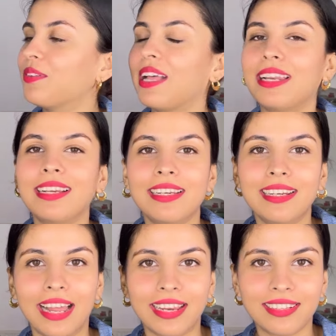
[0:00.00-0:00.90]
I really
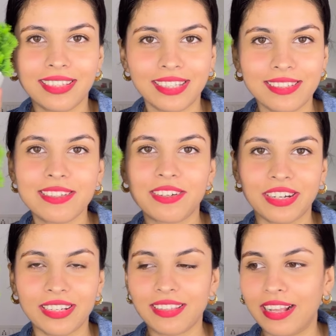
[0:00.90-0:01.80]
like these
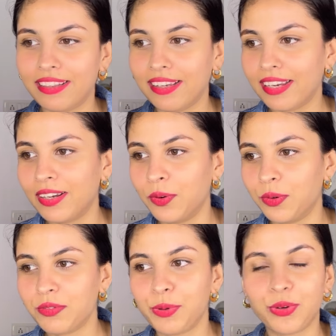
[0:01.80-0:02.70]
trees. I think he
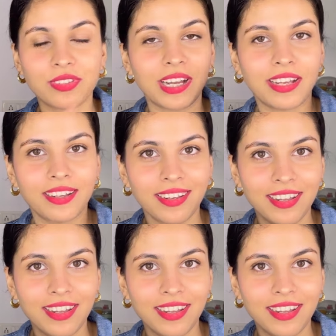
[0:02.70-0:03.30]
knows because I